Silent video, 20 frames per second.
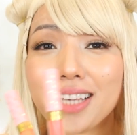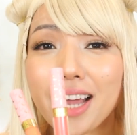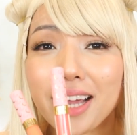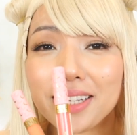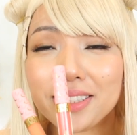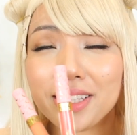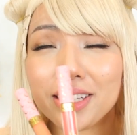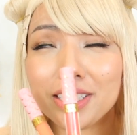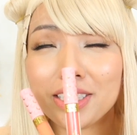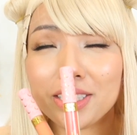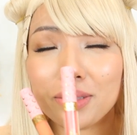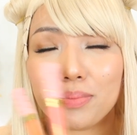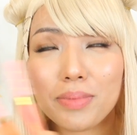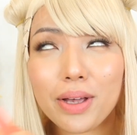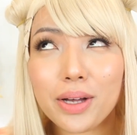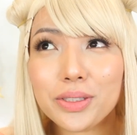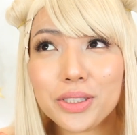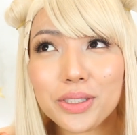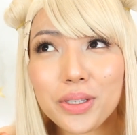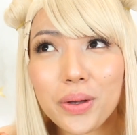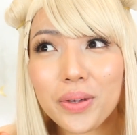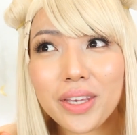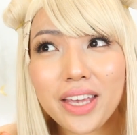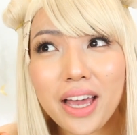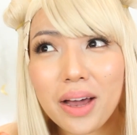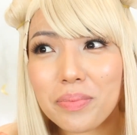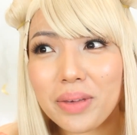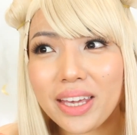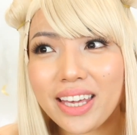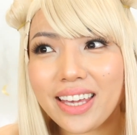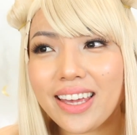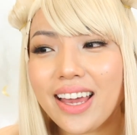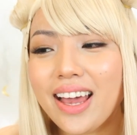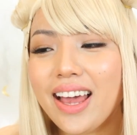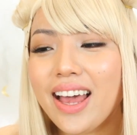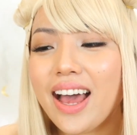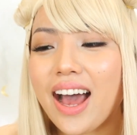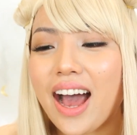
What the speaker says: guys, they smell so yummy.